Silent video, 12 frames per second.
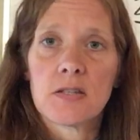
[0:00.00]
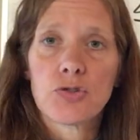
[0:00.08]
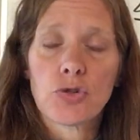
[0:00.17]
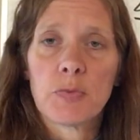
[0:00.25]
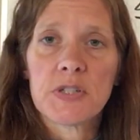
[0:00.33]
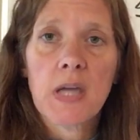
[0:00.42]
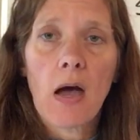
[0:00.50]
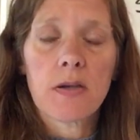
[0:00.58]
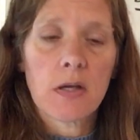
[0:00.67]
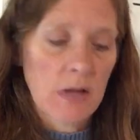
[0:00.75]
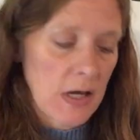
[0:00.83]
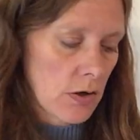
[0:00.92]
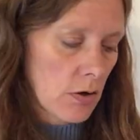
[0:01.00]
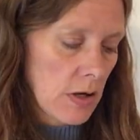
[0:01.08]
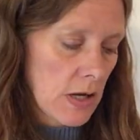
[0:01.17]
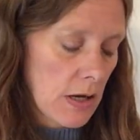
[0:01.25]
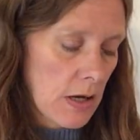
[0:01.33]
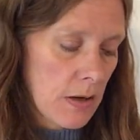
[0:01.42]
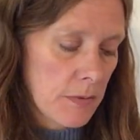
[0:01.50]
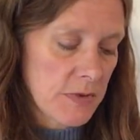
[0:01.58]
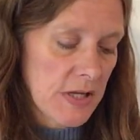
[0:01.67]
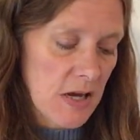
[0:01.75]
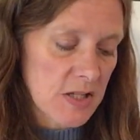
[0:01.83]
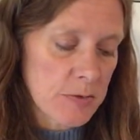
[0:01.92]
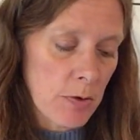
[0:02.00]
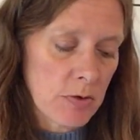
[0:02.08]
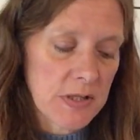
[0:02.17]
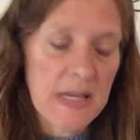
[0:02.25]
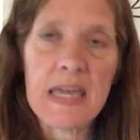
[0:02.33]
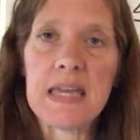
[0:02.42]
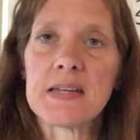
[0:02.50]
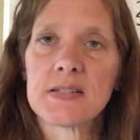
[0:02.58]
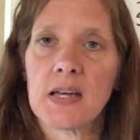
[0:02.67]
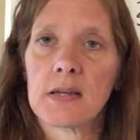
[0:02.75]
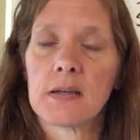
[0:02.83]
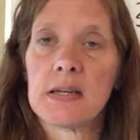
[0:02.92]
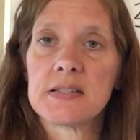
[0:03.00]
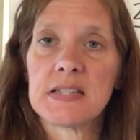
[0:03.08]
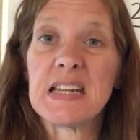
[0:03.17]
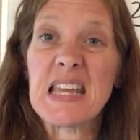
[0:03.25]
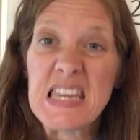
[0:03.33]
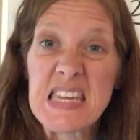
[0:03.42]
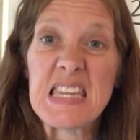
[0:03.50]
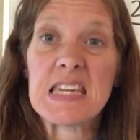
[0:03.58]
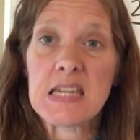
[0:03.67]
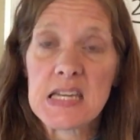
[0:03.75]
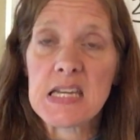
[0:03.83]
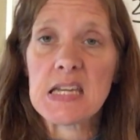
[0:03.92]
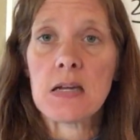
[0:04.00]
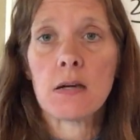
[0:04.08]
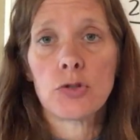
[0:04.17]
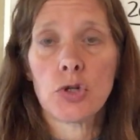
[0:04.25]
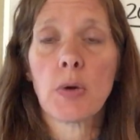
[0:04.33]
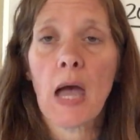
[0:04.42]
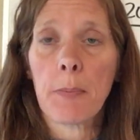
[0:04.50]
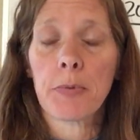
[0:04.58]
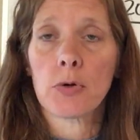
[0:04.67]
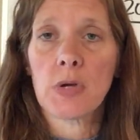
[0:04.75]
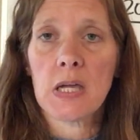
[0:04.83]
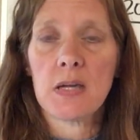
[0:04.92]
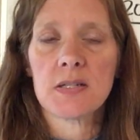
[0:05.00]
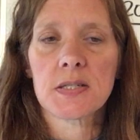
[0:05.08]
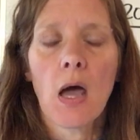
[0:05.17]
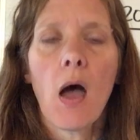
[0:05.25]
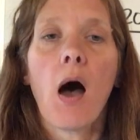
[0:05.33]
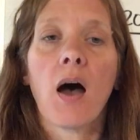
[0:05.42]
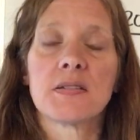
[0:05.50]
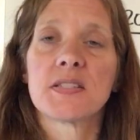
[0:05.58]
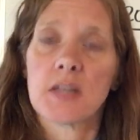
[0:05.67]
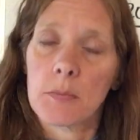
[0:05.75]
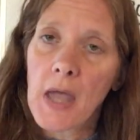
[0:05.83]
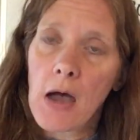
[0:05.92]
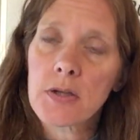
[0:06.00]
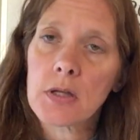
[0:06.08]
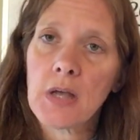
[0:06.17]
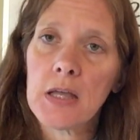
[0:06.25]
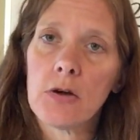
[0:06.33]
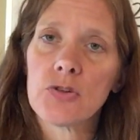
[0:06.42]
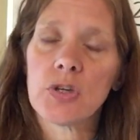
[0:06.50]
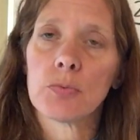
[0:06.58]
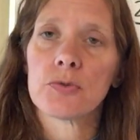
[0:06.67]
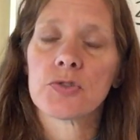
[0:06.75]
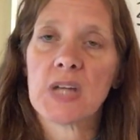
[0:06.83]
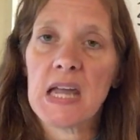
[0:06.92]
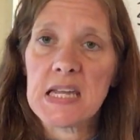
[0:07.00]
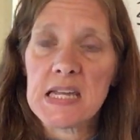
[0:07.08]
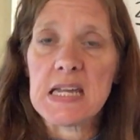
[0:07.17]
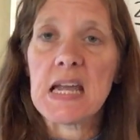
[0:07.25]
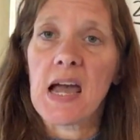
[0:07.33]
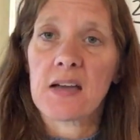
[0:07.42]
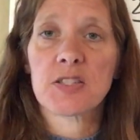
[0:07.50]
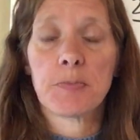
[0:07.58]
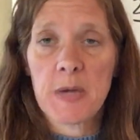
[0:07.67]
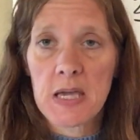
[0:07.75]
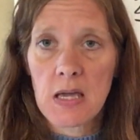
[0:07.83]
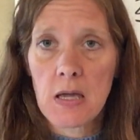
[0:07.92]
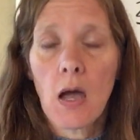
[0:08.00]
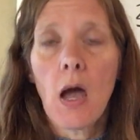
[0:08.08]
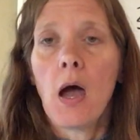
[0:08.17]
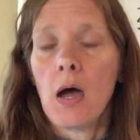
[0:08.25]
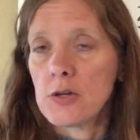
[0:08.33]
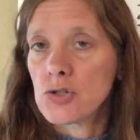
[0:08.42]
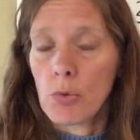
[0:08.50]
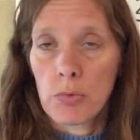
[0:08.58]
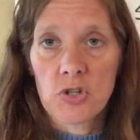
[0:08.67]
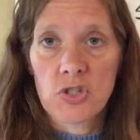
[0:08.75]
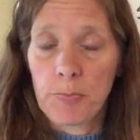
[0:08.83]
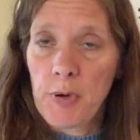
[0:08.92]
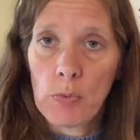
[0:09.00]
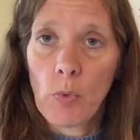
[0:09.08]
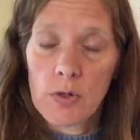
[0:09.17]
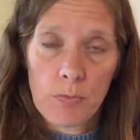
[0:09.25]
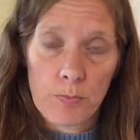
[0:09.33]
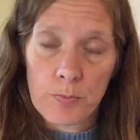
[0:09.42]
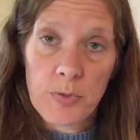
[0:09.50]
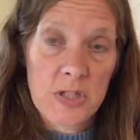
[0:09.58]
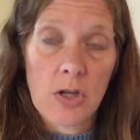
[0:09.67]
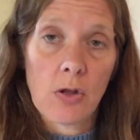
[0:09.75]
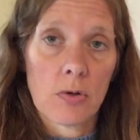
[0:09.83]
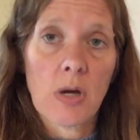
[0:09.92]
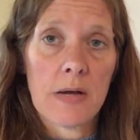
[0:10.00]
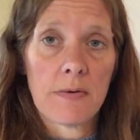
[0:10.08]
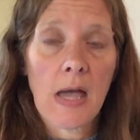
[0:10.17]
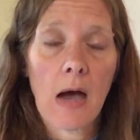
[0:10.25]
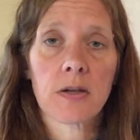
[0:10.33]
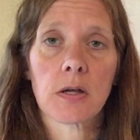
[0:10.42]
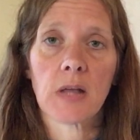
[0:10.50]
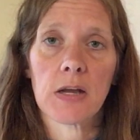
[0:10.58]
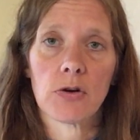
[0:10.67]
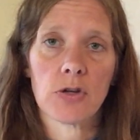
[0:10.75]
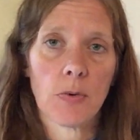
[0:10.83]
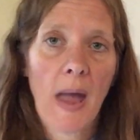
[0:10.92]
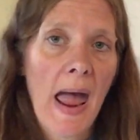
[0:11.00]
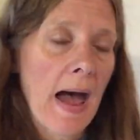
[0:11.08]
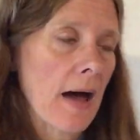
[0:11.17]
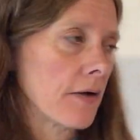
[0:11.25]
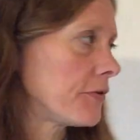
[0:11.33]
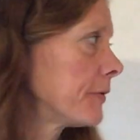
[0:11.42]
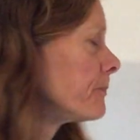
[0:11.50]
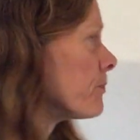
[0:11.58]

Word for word: Instruments calculator, uh, the exponent key is, a, is an EE, two capital E's. On some calculators, it will say EXP, so it will just depend what particular kind of calculator you have.